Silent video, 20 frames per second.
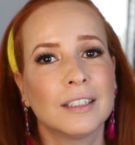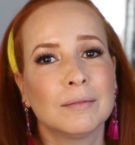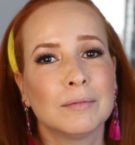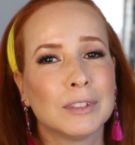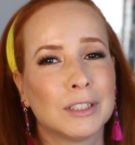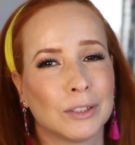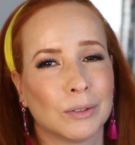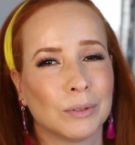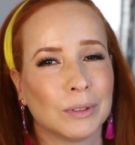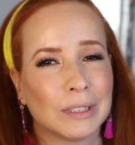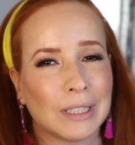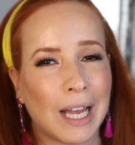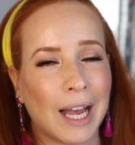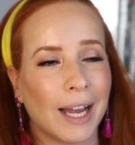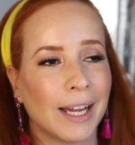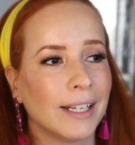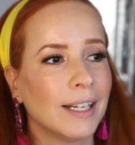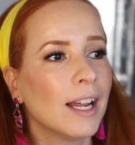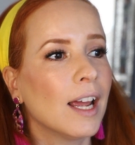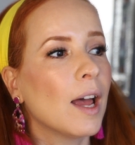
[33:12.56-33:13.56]
I'm so
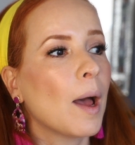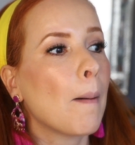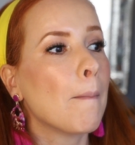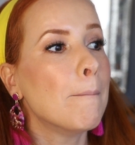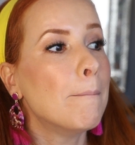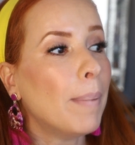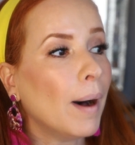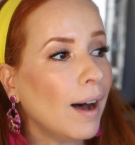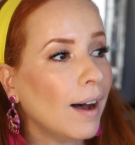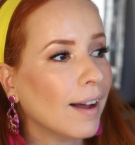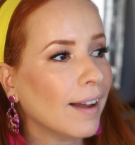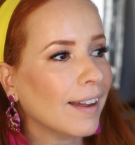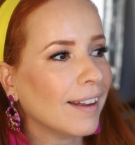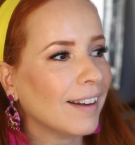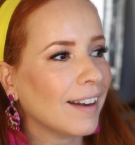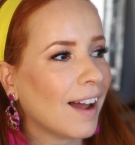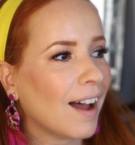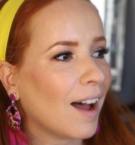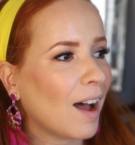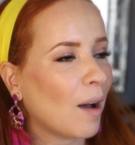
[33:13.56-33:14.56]
sad.
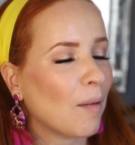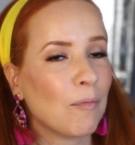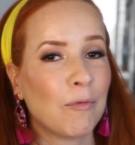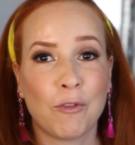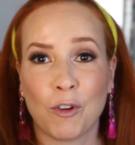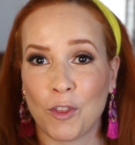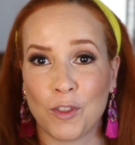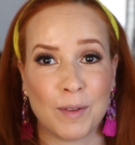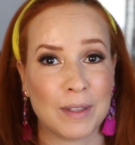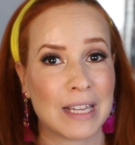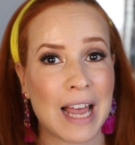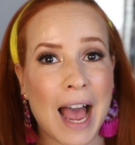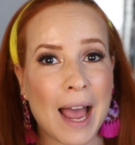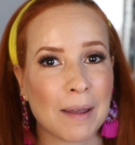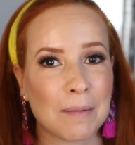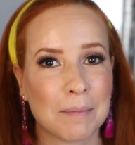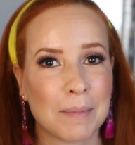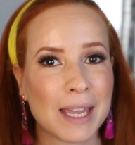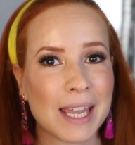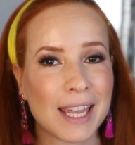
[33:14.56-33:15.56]
But for the
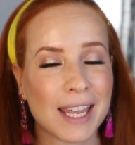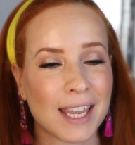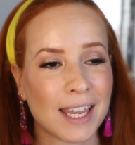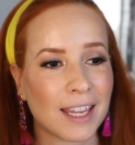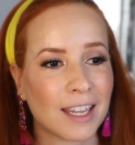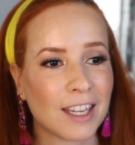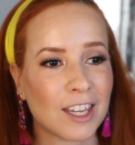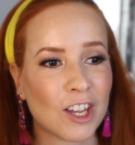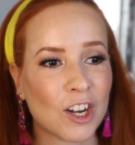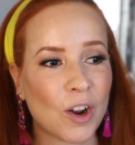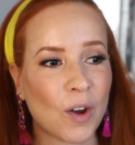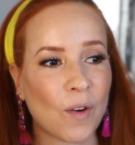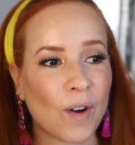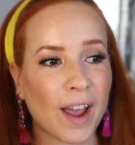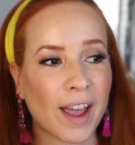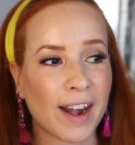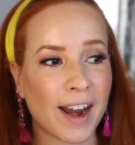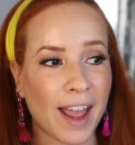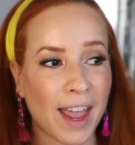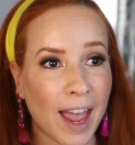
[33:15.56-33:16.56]
time being, you know,
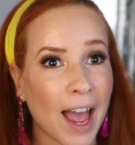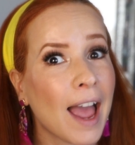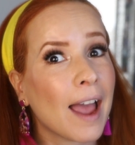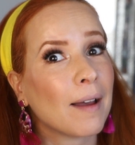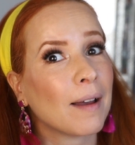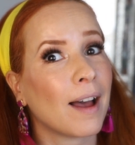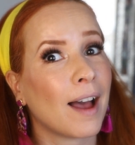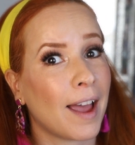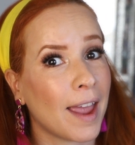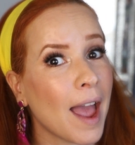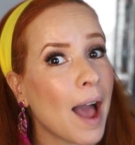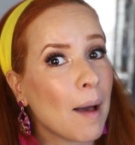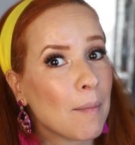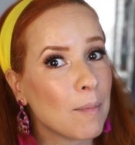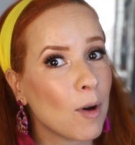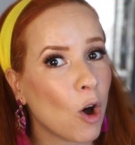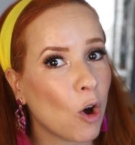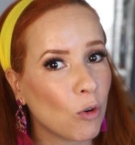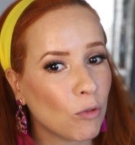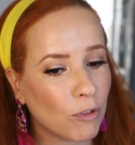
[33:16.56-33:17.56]
and I
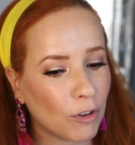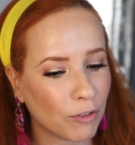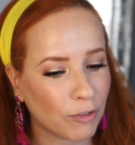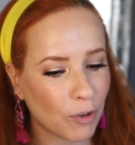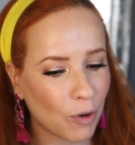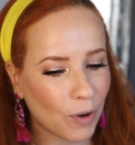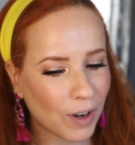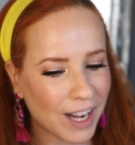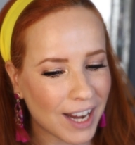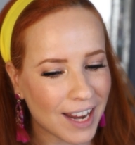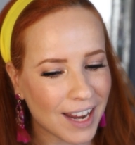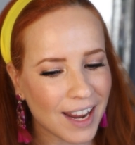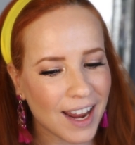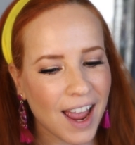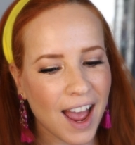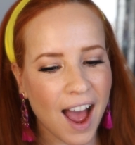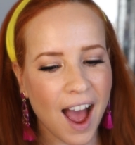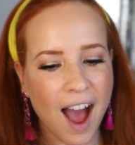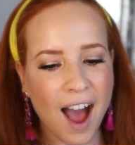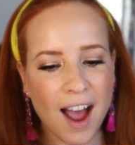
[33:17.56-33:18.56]
am over
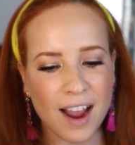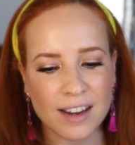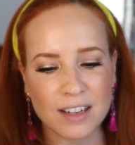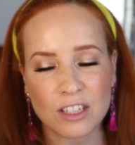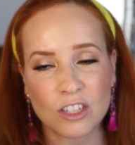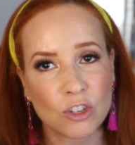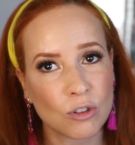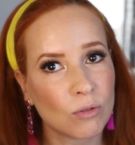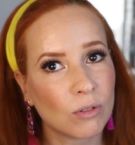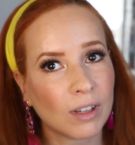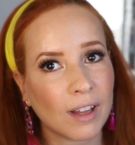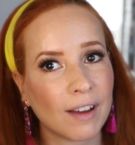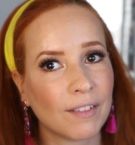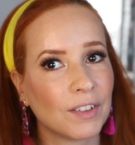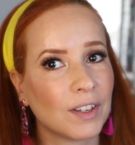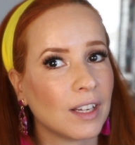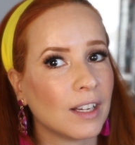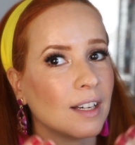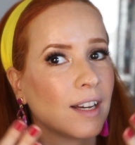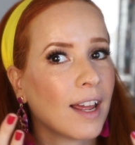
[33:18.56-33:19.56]
40, I do
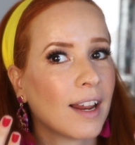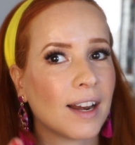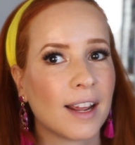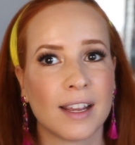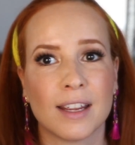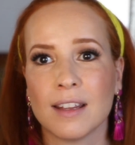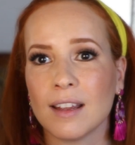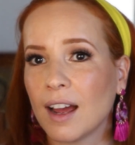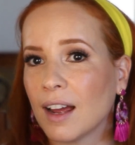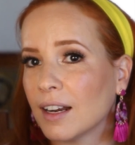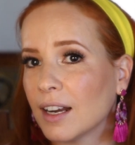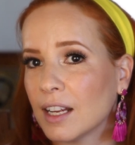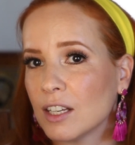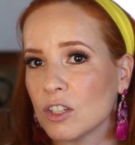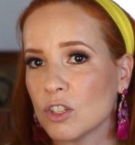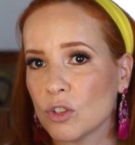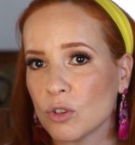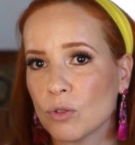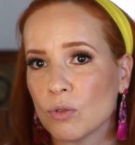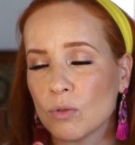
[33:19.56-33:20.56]
love it, and
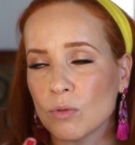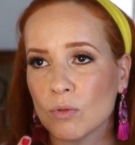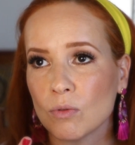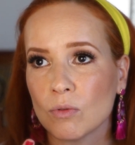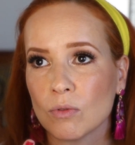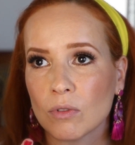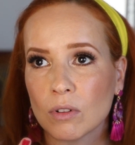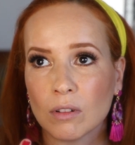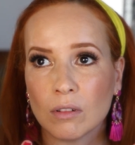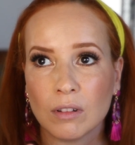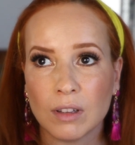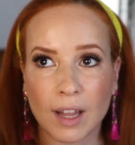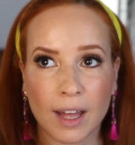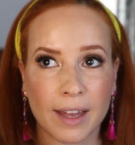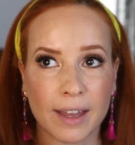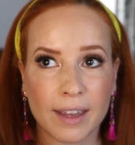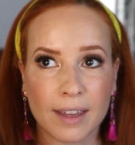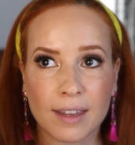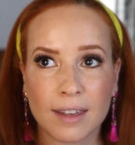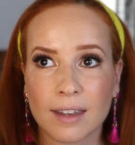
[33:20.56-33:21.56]
I do
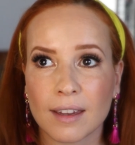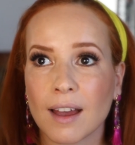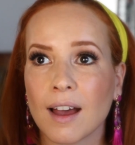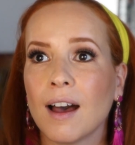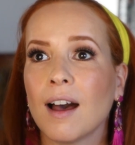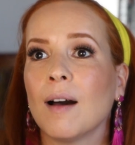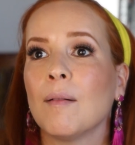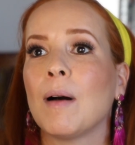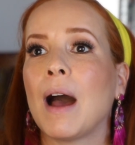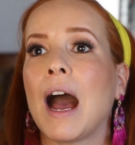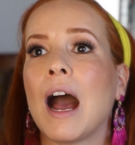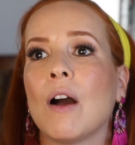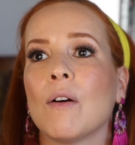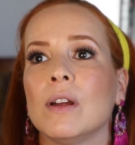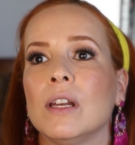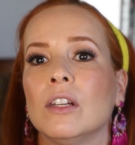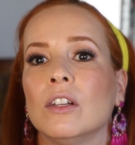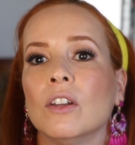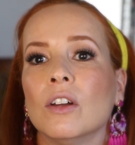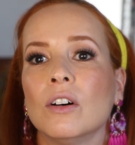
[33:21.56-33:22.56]
like
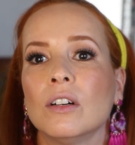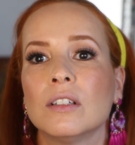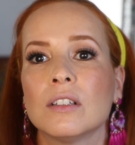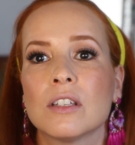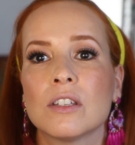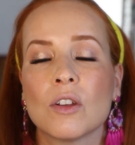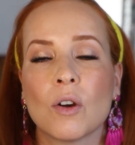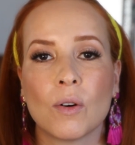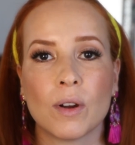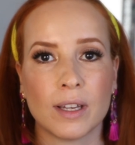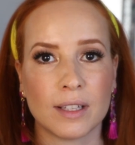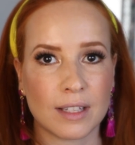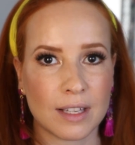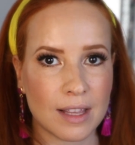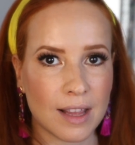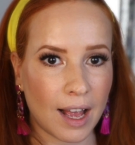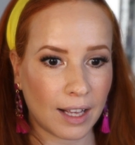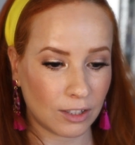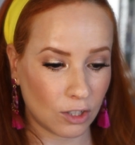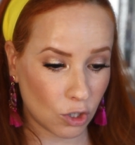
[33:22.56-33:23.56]
how it looks, so
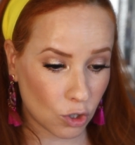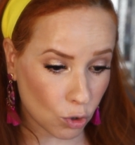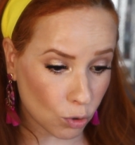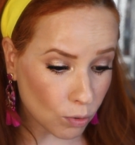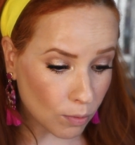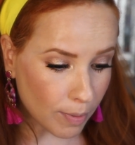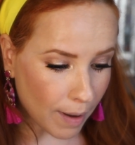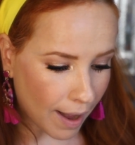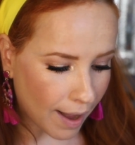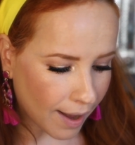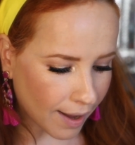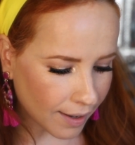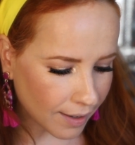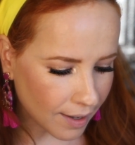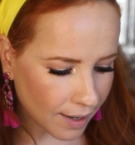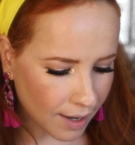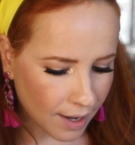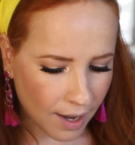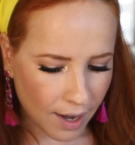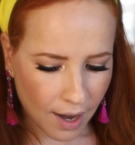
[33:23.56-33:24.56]
it's not too bad.